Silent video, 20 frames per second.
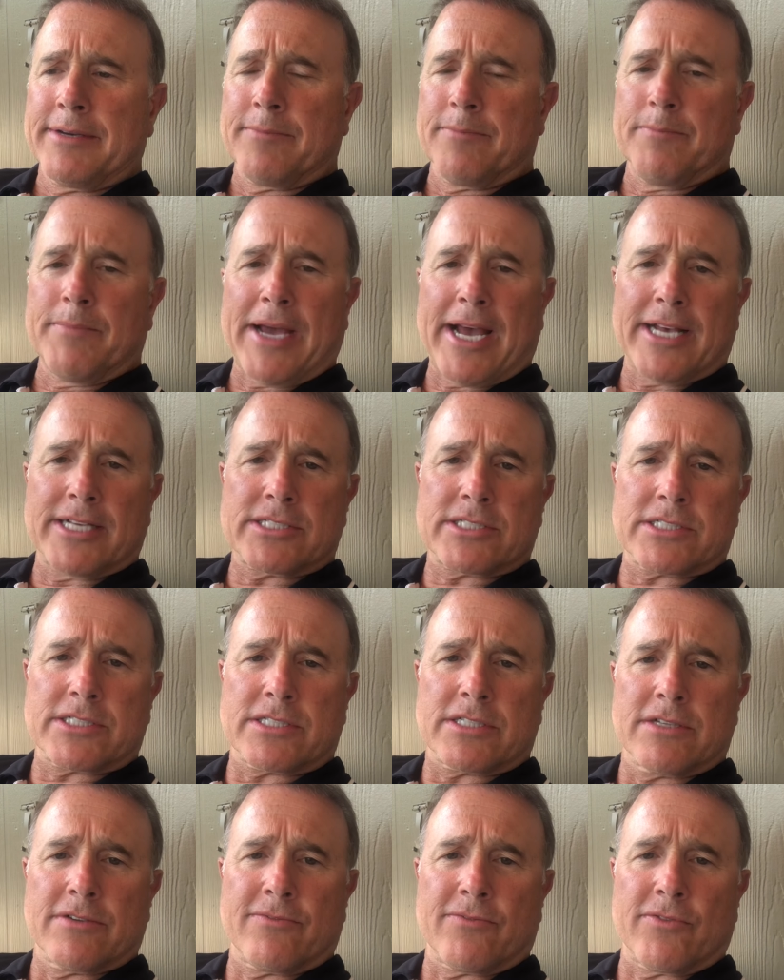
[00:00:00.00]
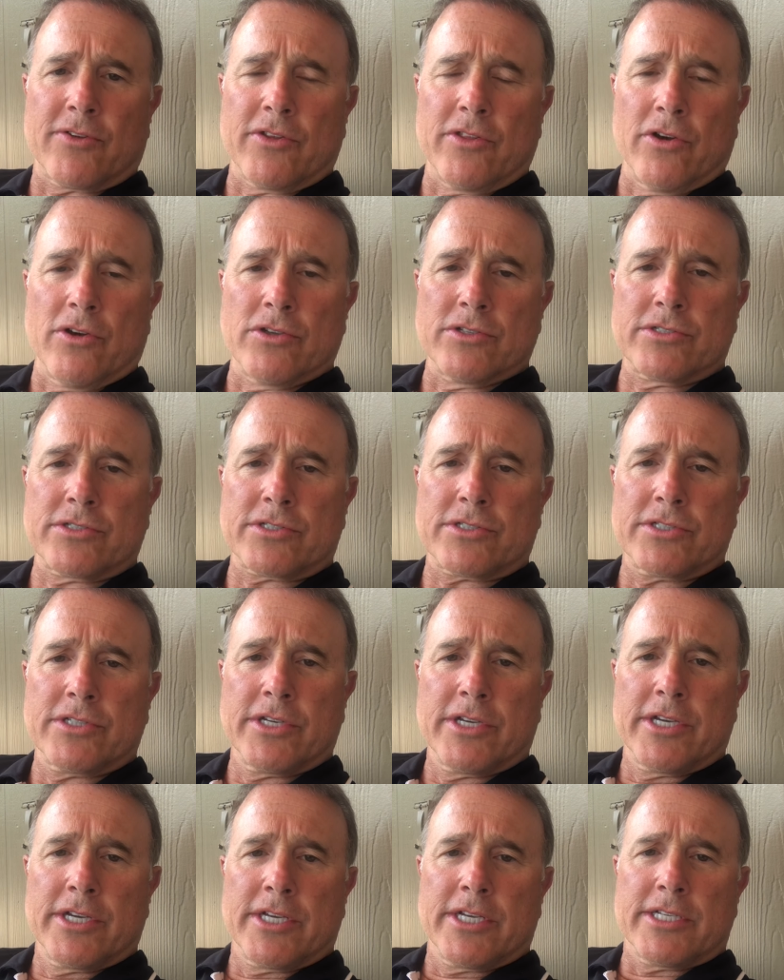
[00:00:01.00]
masks for those
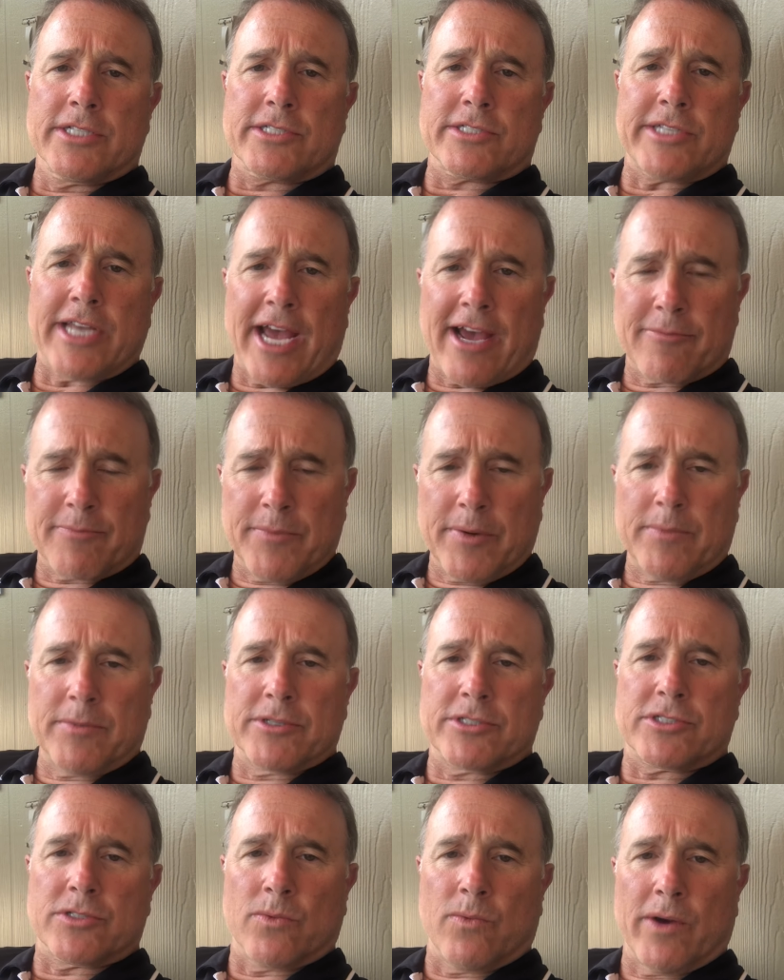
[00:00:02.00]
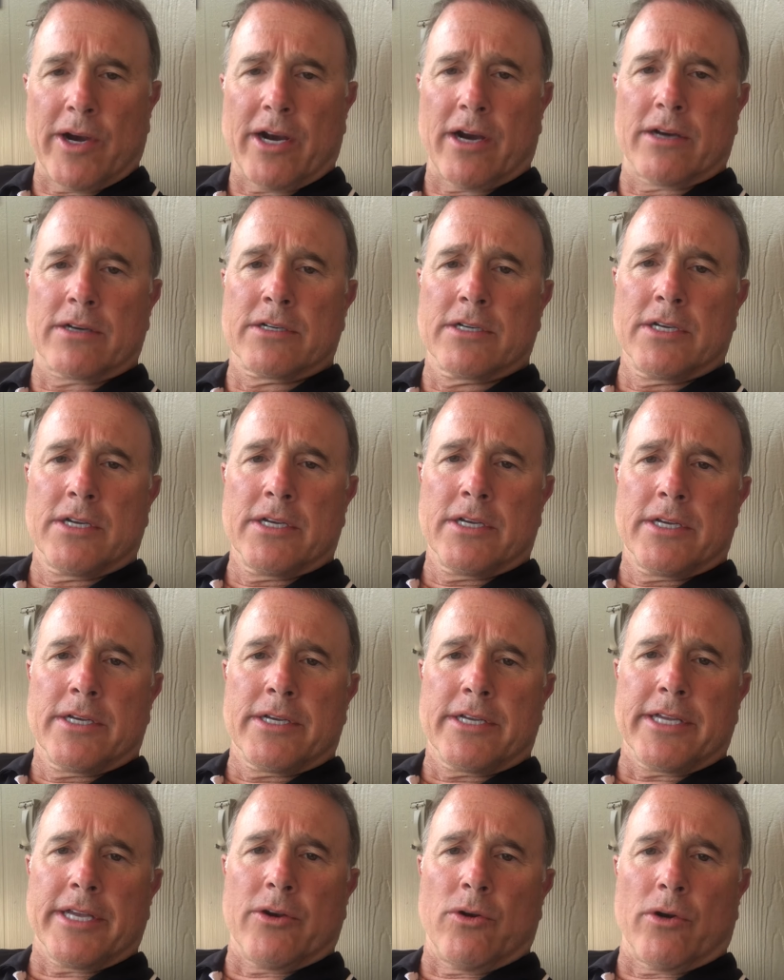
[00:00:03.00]
staff members to wear
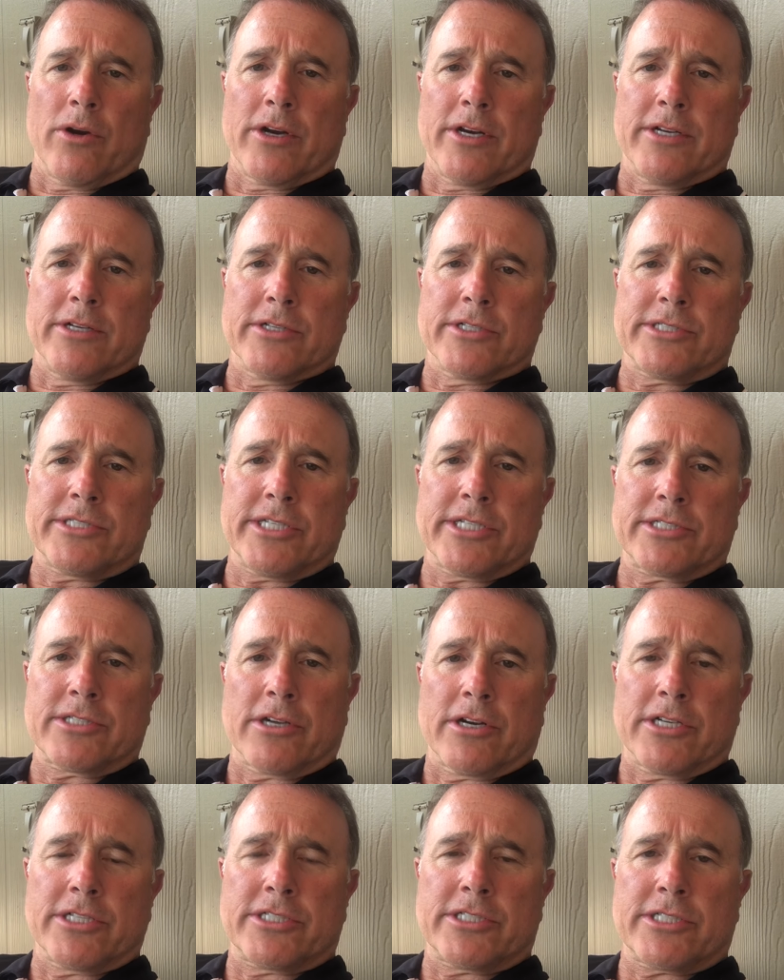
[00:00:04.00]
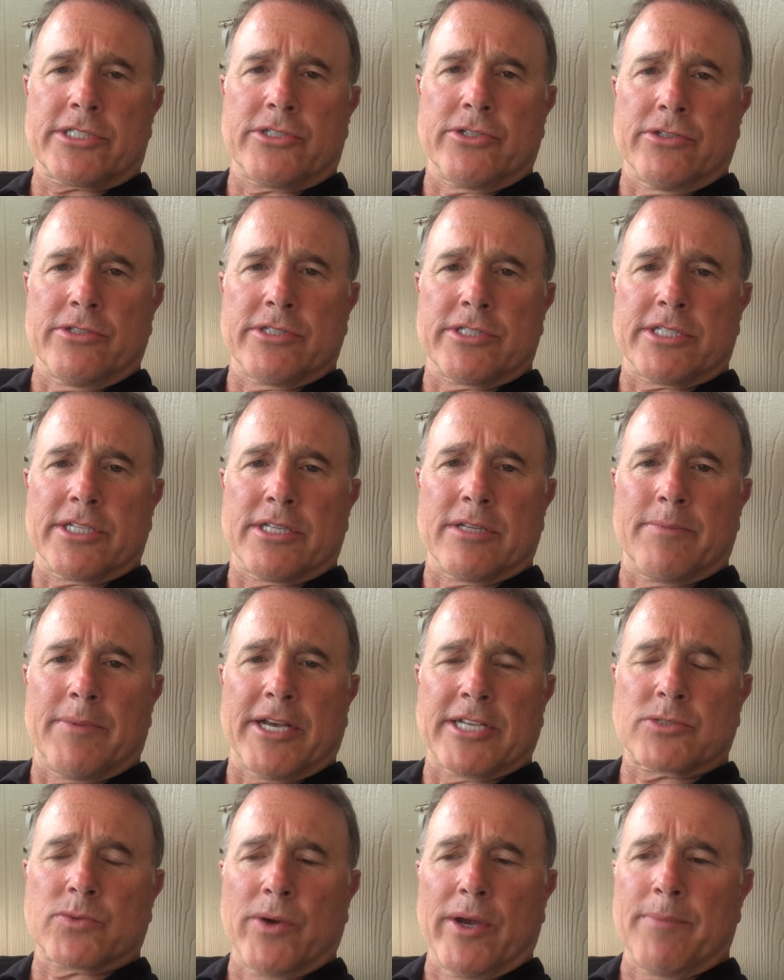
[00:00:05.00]
in order to assist our students in the
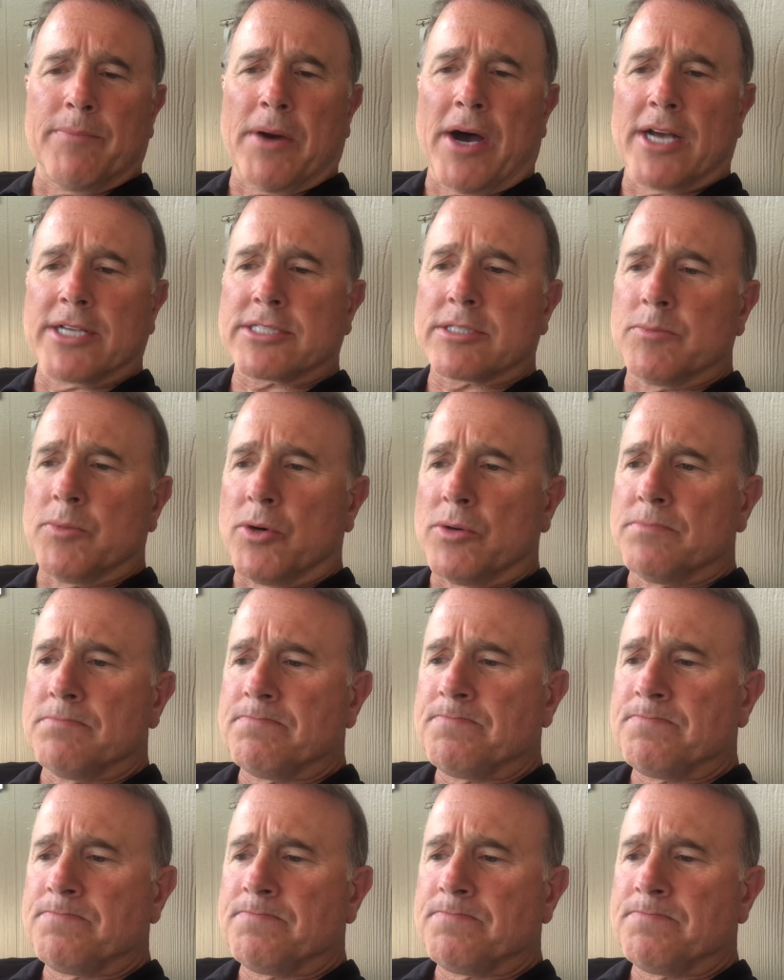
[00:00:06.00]
best way possible.